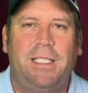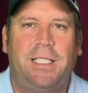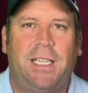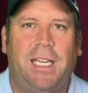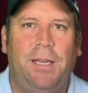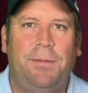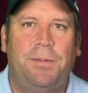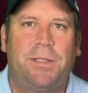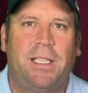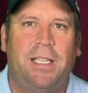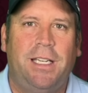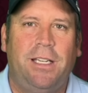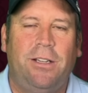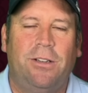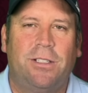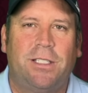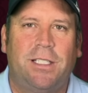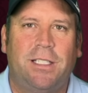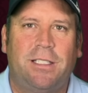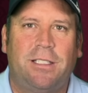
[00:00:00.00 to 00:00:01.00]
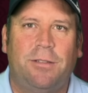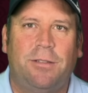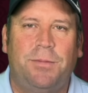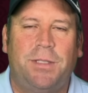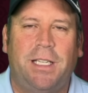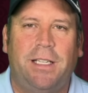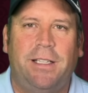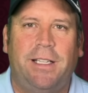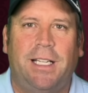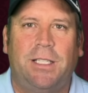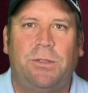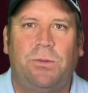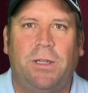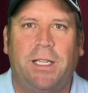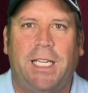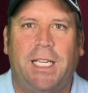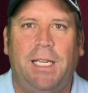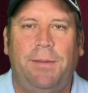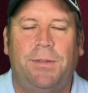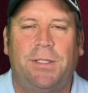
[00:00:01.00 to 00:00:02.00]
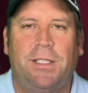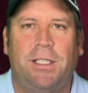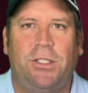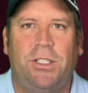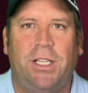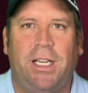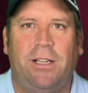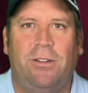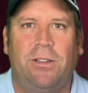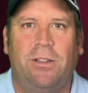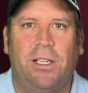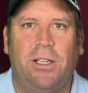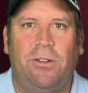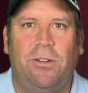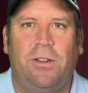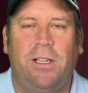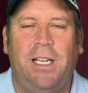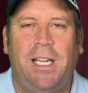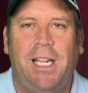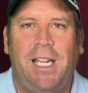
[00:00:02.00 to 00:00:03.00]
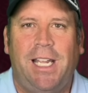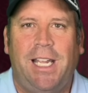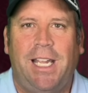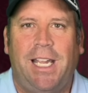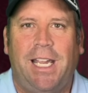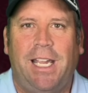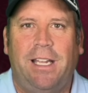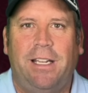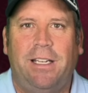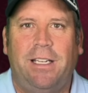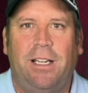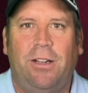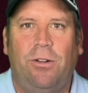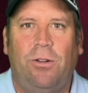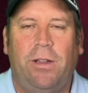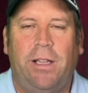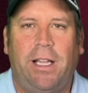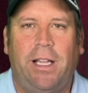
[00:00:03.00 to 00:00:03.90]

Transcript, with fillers: keep sending your systems in. That's what keeps the channel going and uh,